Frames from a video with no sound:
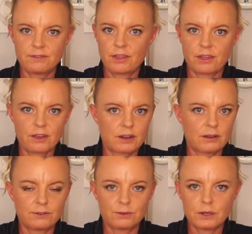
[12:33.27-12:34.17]
for 30
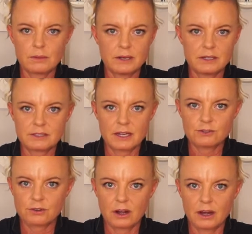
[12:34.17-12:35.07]
or 40 minutes
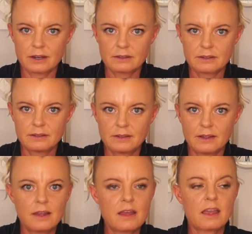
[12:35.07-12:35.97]
each ride.
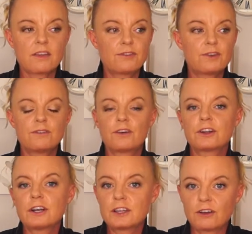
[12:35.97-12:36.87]
If you've
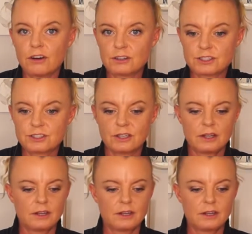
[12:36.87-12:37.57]
only got,